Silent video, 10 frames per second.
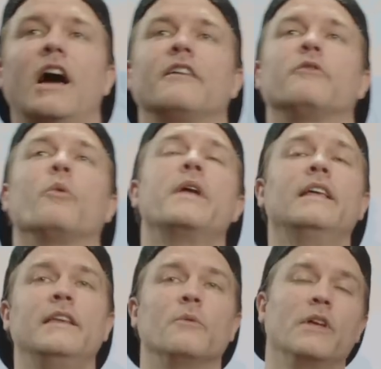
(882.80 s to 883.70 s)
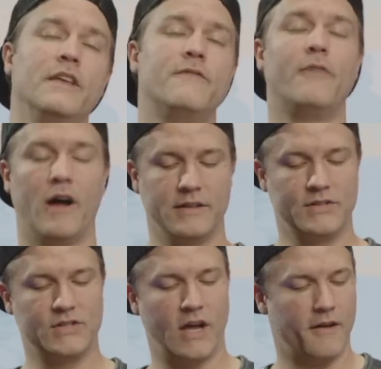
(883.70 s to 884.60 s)
of really, really fun
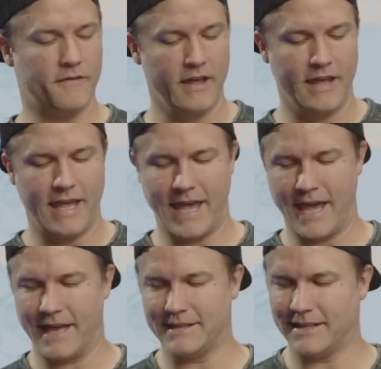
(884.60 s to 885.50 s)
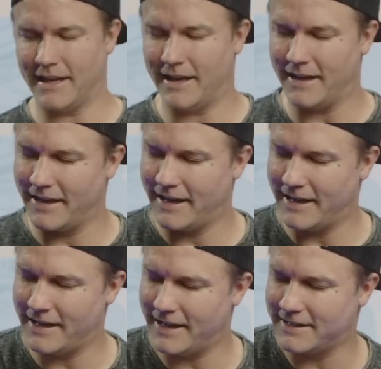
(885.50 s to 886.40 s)
stuff and uh,
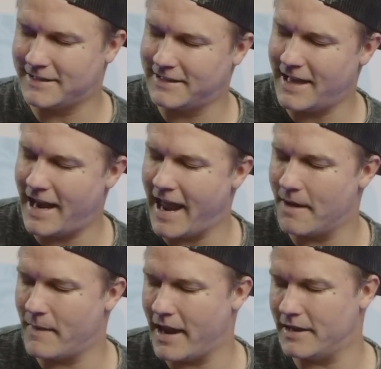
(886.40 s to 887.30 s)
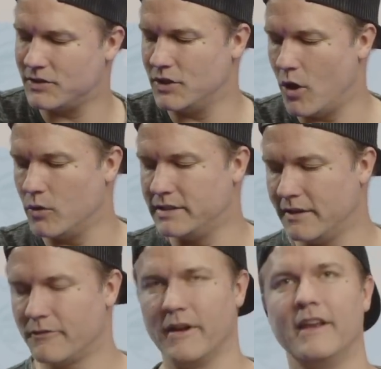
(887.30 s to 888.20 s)
and it's that Ant Man is no
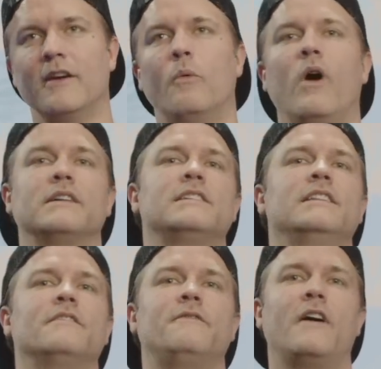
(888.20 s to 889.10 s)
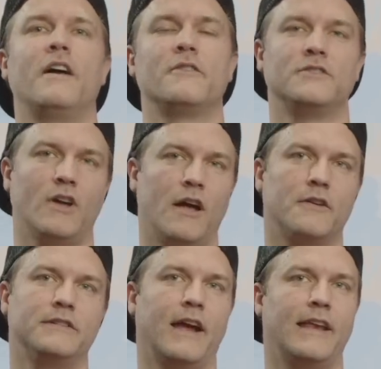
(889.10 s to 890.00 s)
different. Watching the father
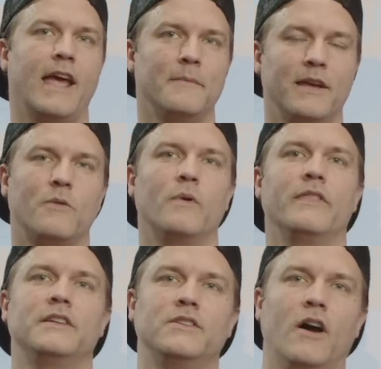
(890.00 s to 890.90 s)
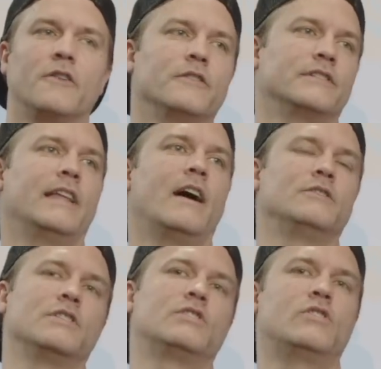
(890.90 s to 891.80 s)
daughter dynamic when the daughter is now
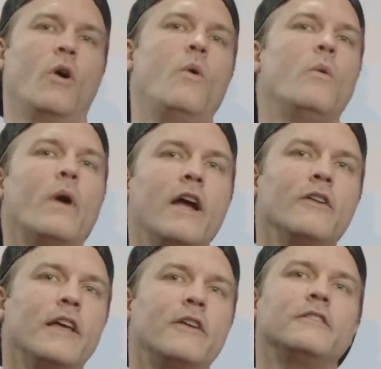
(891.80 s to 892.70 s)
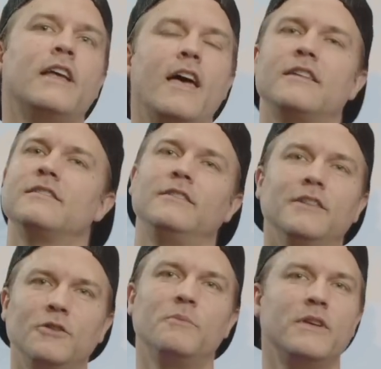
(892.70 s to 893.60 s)
just so aware that her dad is a
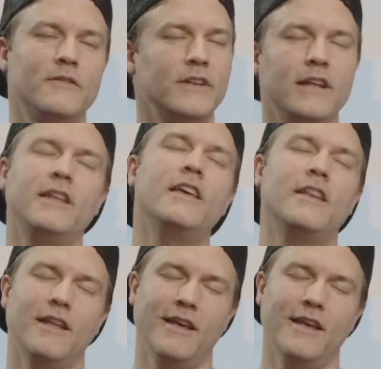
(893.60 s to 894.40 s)
little bit of an idiot